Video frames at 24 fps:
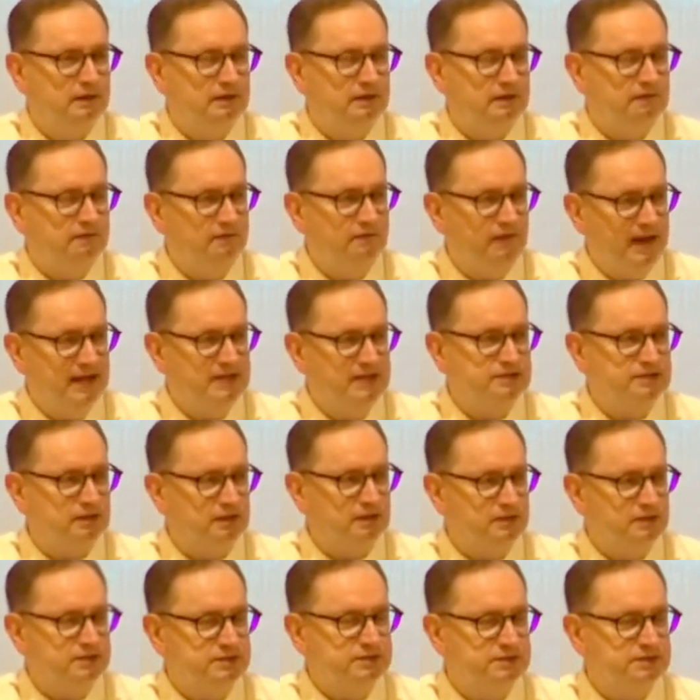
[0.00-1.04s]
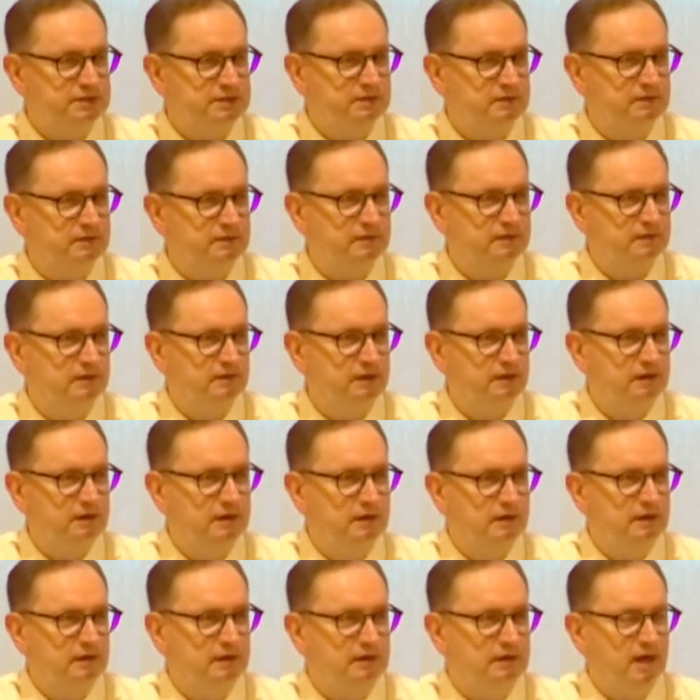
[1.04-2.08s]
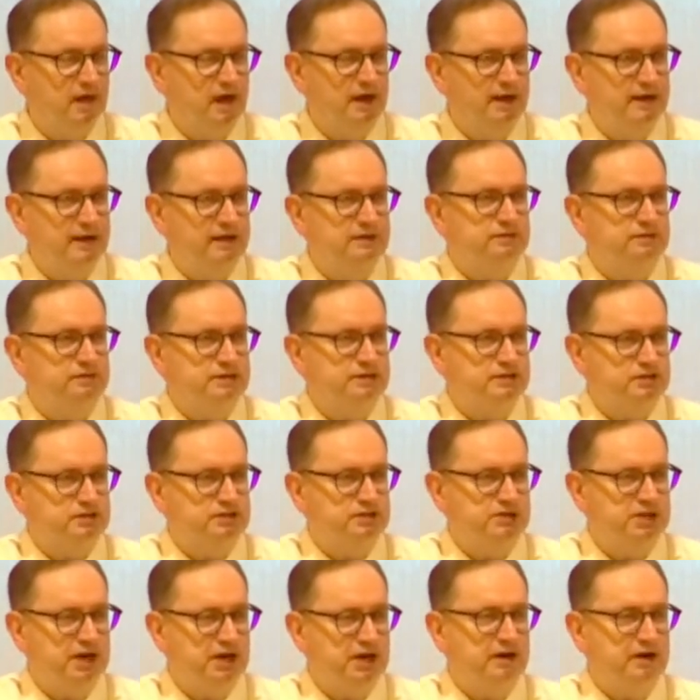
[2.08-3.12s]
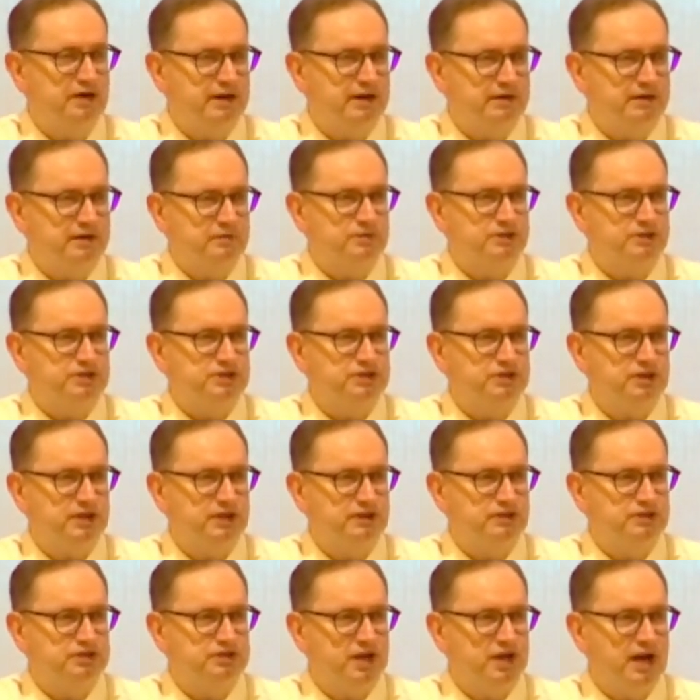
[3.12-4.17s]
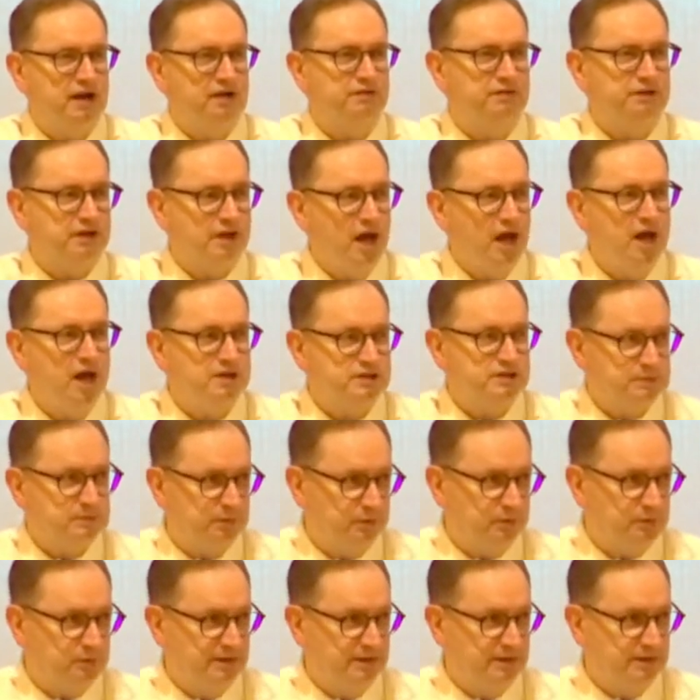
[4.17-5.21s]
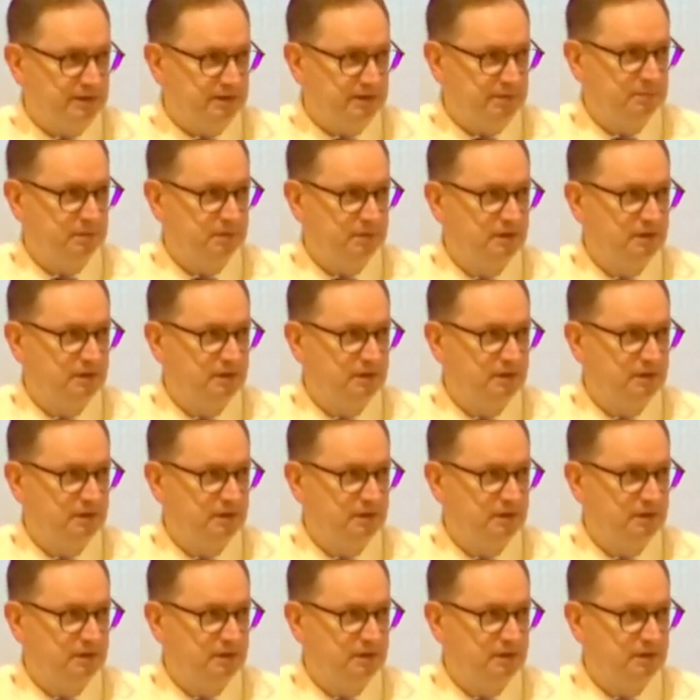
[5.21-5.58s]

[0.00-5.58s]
the evangelist, got into his chariot and, was, and shared the gospel with him.